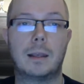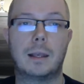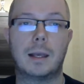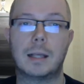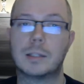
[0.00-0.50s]

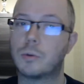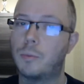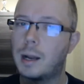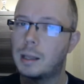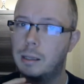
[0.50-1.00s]
And
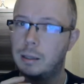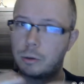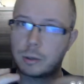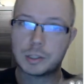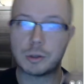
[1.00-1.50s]
while you are
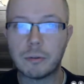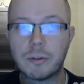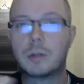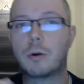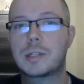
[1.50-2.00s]
solving
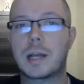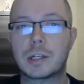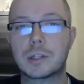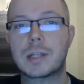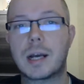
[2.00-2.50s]
those
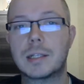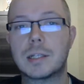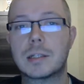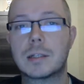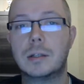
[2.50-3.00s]

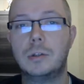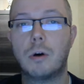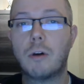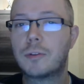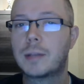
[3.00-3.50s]
exercises, you
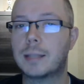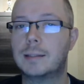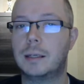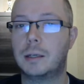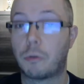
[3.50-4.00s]
often get the
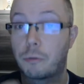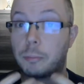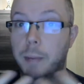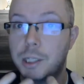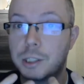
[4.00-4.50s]

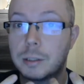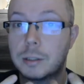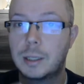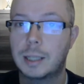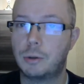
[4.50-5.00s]
confirmation
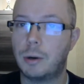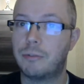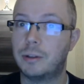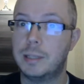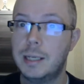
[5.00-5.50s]
that you have
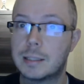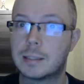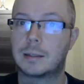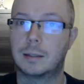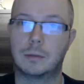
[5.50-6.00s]
indeed
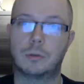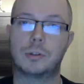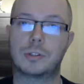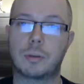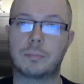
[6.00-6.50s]
learned
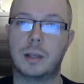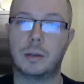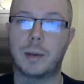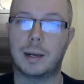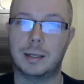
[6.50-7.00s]
something
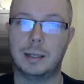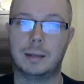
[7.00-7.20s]
quickly.